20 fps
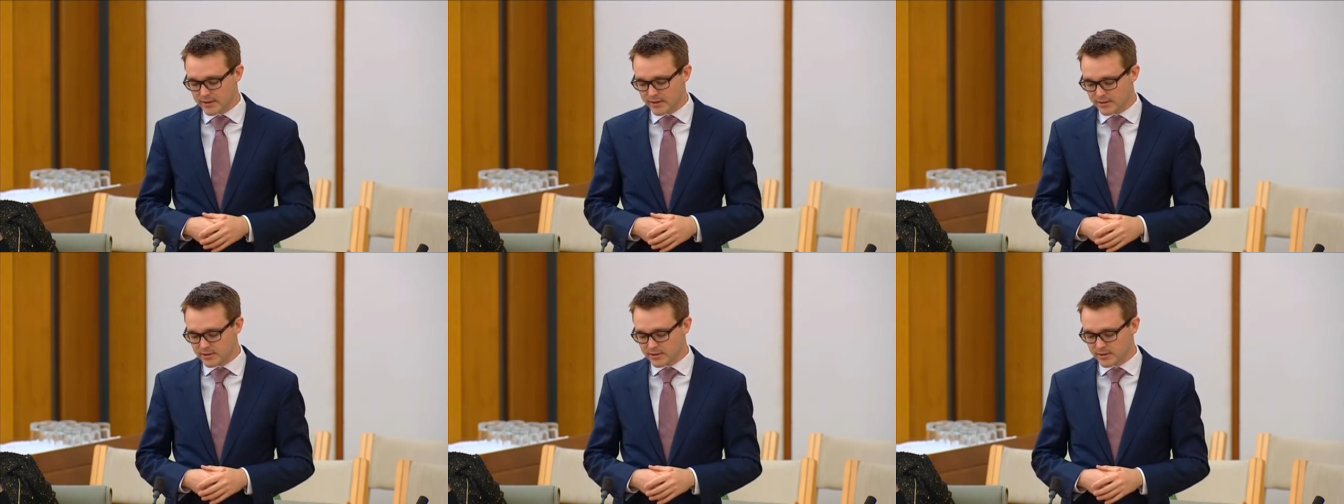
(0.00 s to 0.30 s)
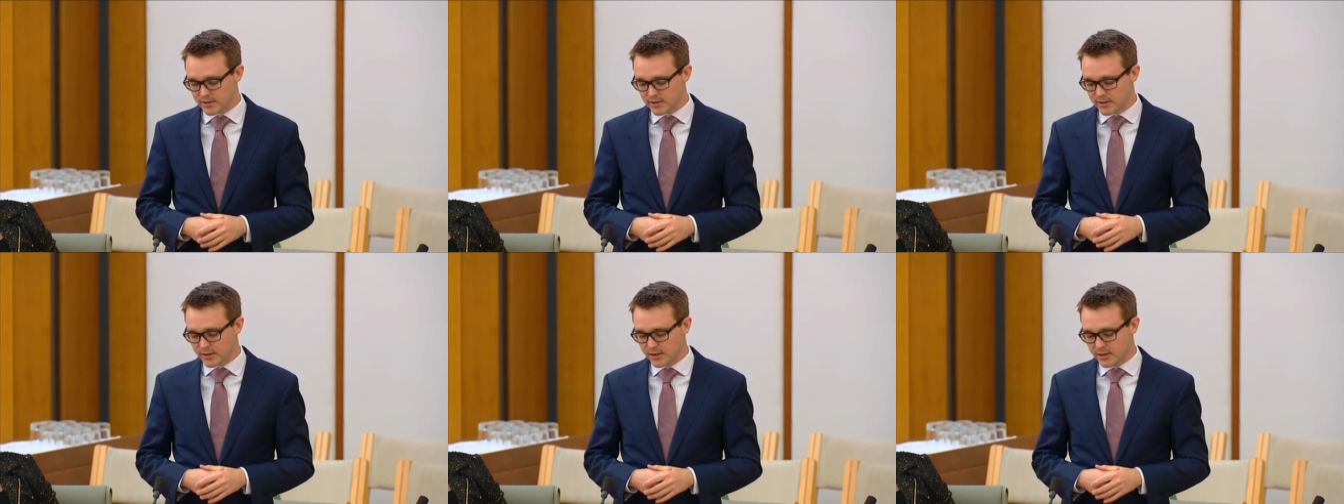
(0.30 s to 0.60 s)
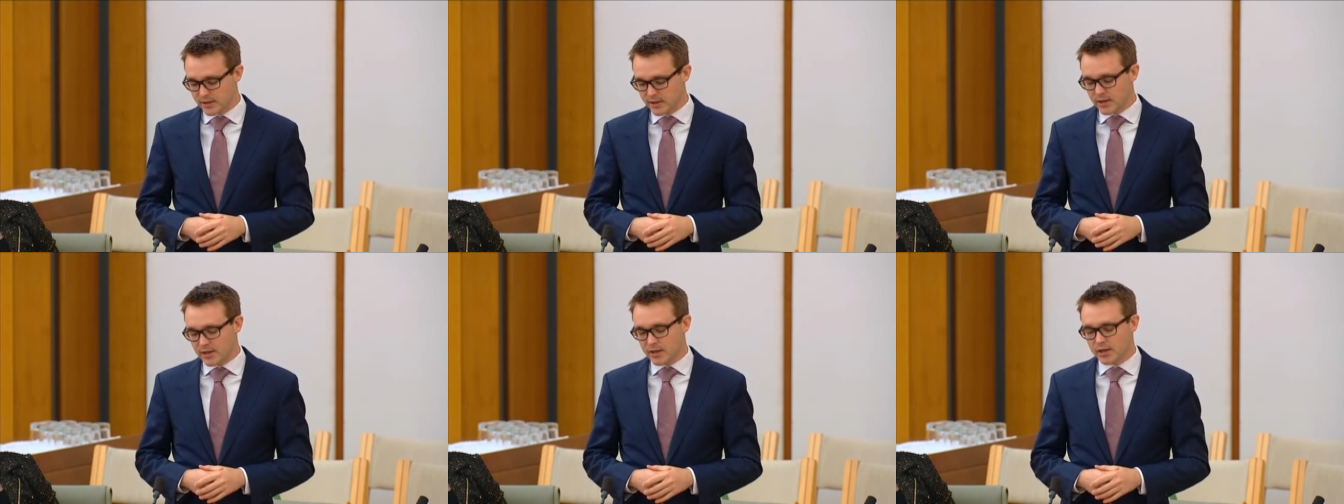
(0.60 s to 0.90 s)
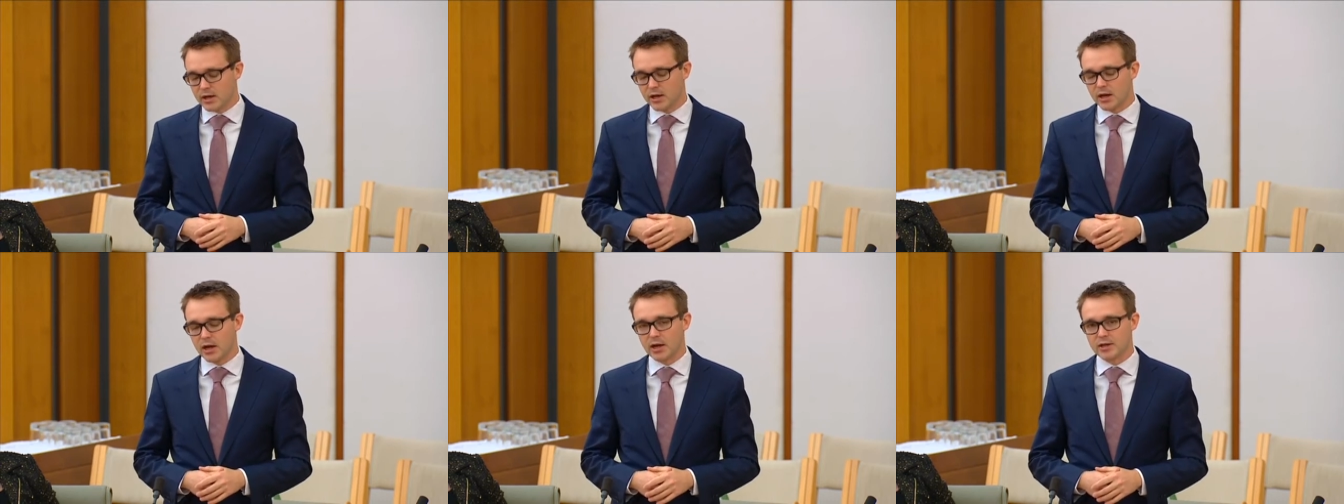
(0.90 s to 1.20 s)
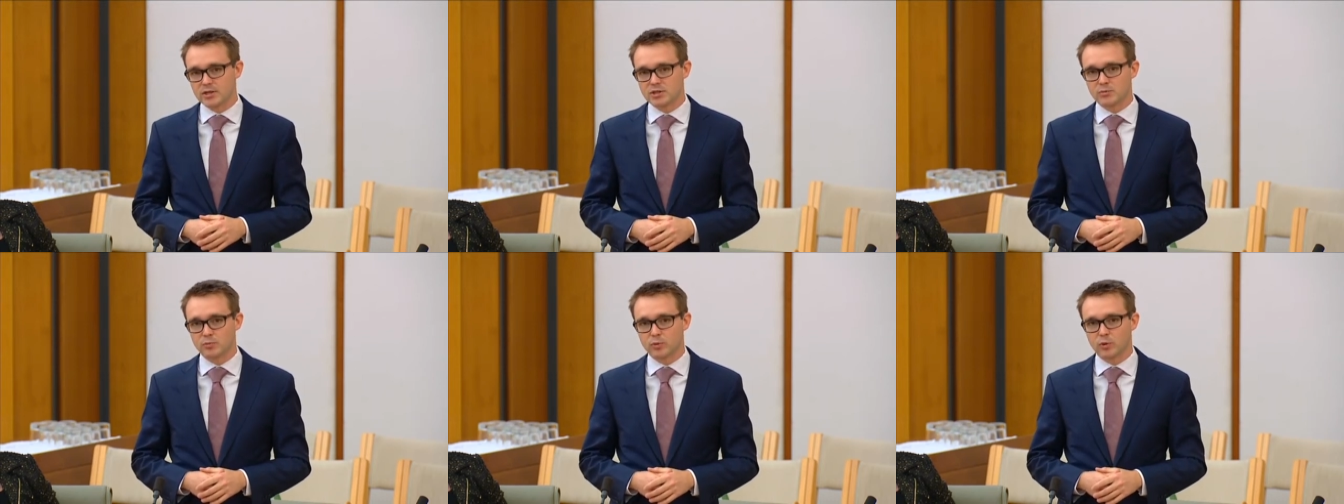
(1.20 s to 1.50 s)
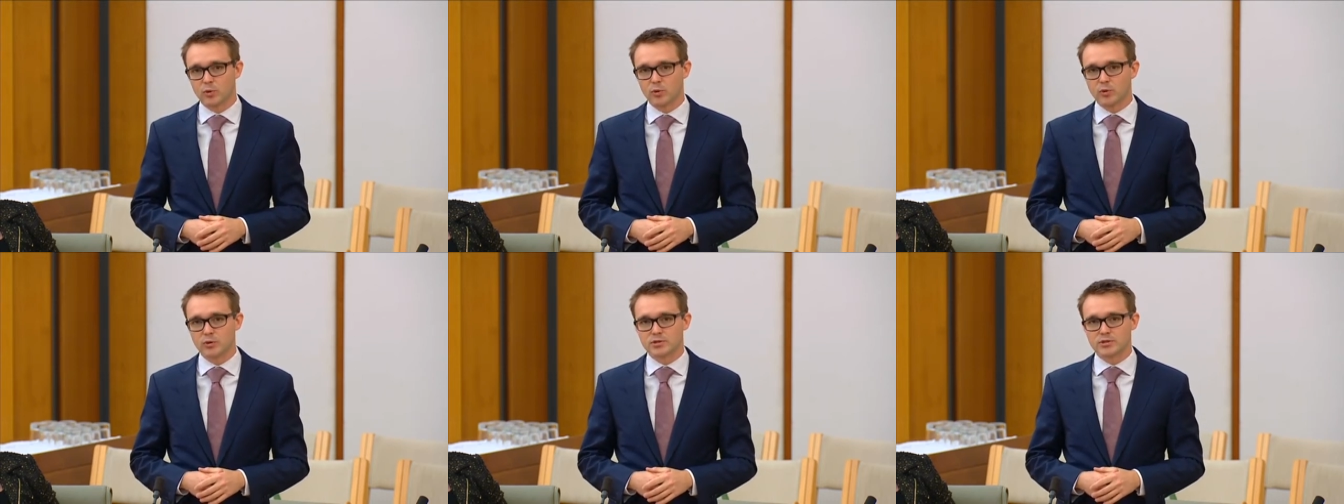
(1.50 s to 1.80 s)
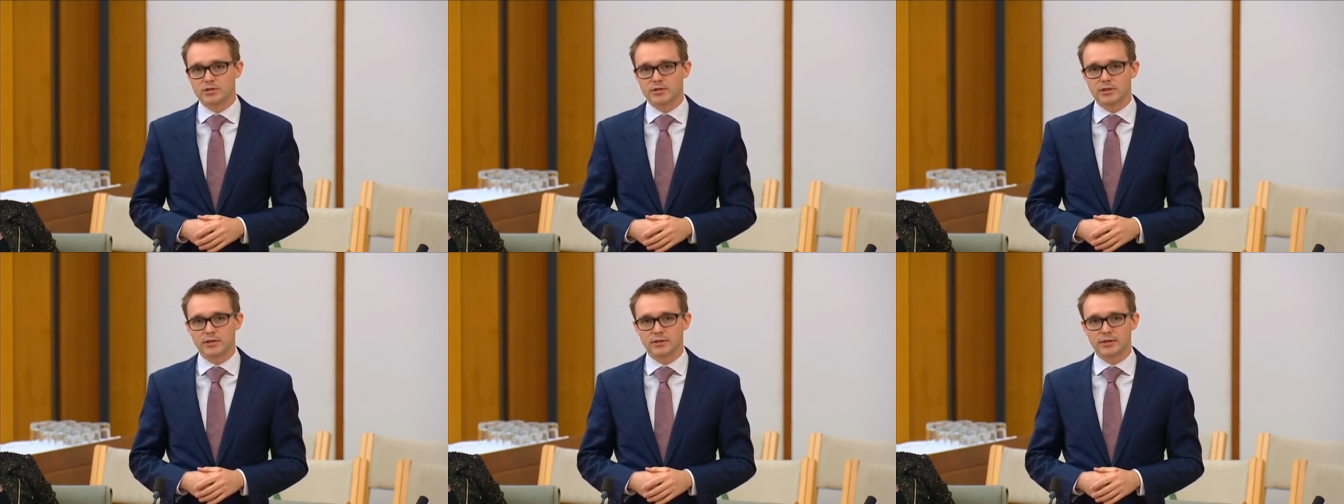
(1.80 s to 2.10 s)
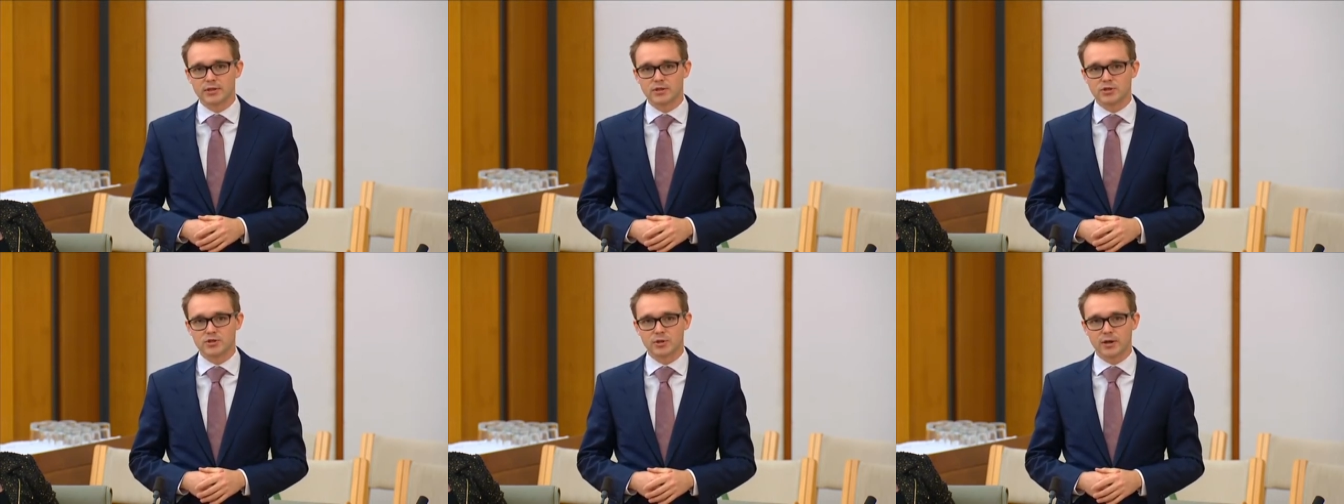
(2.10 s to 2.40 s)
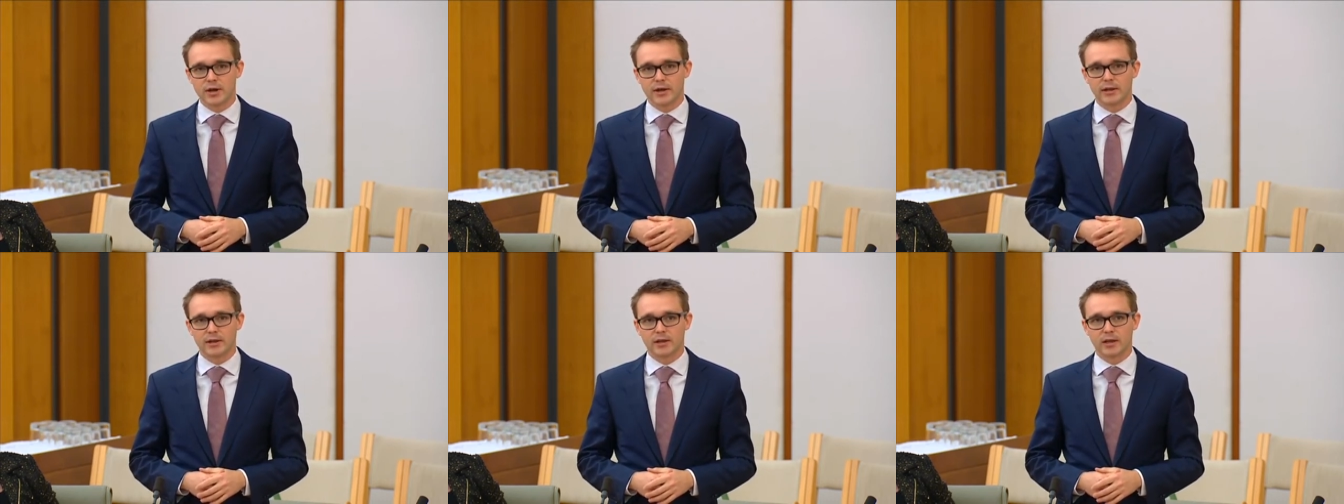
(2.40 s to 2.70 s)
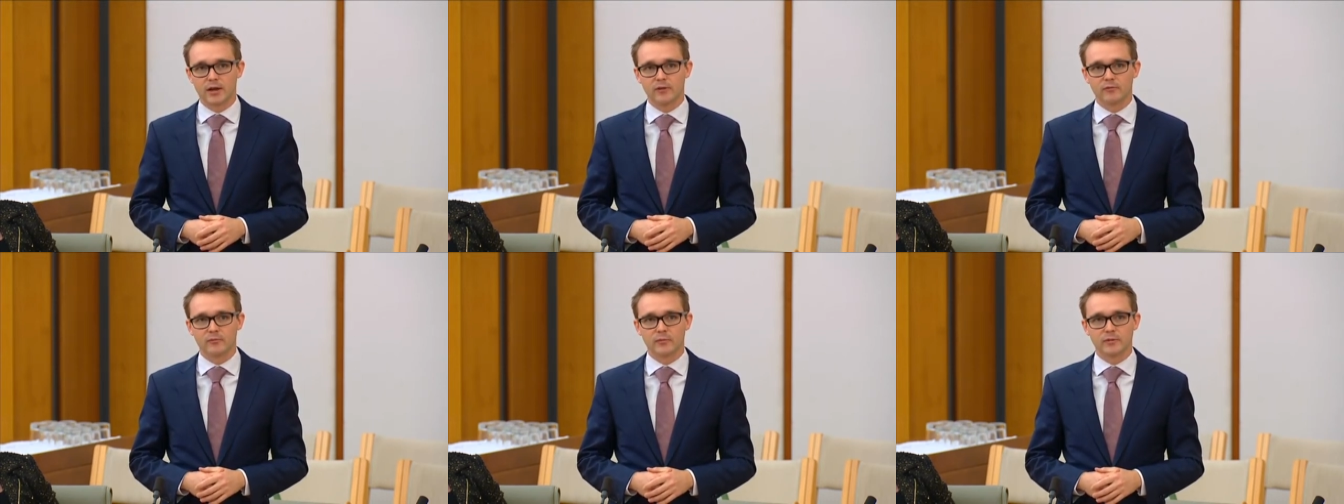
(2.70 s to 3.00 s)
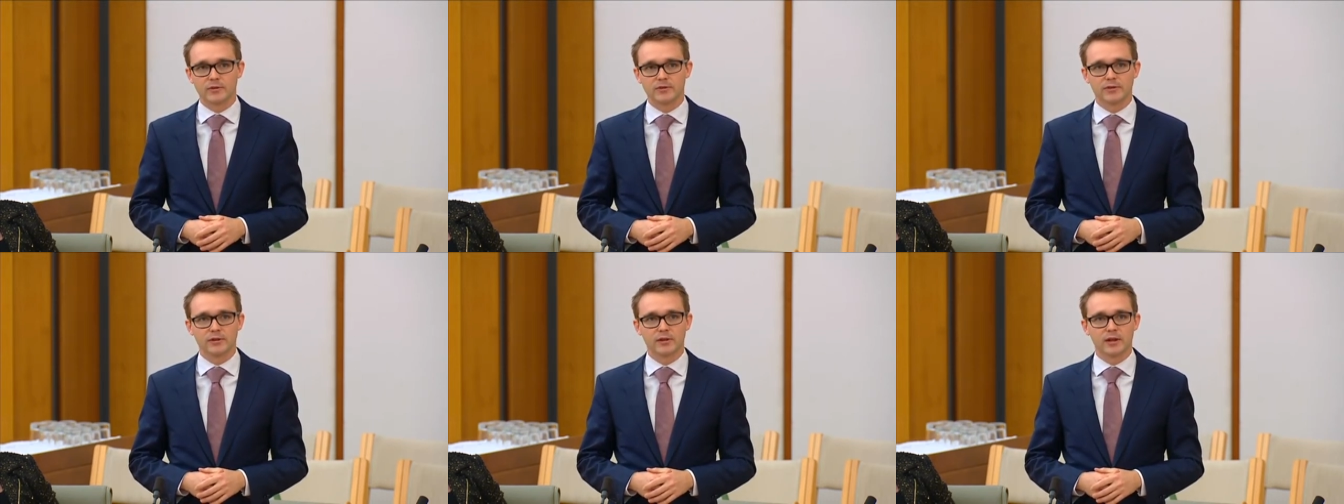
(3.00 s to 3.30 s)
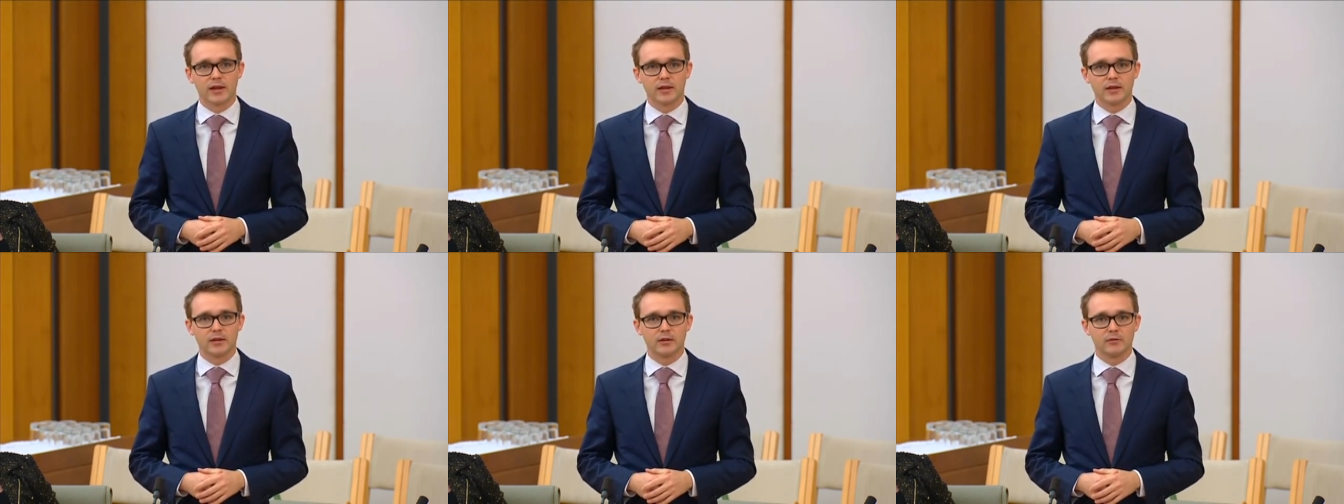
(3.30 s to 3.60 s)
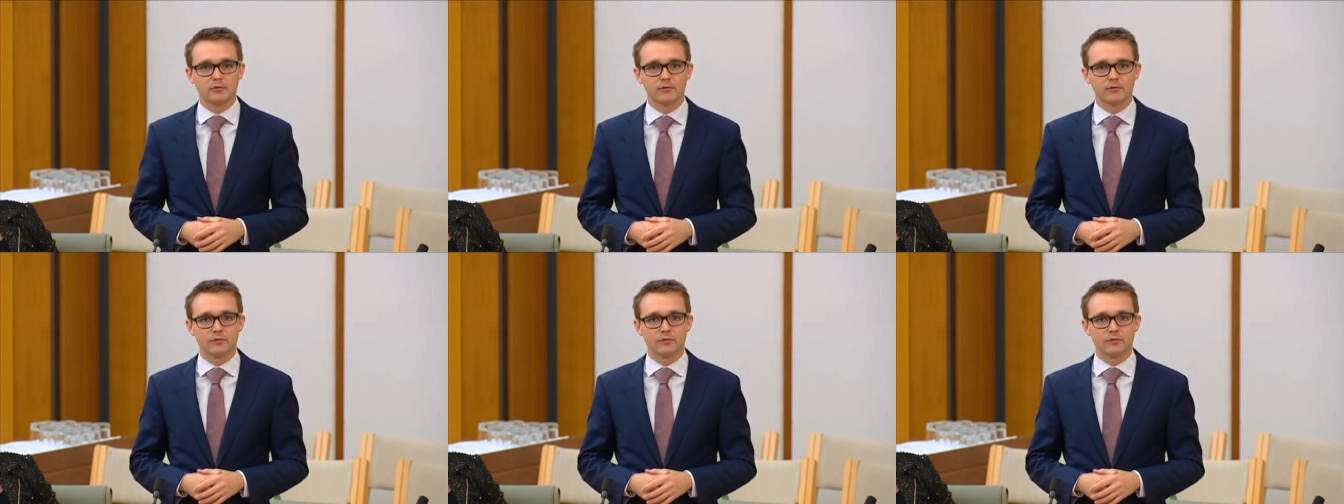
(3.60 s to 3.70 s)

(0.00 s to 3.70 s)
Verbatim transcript: that I support the Australian government in any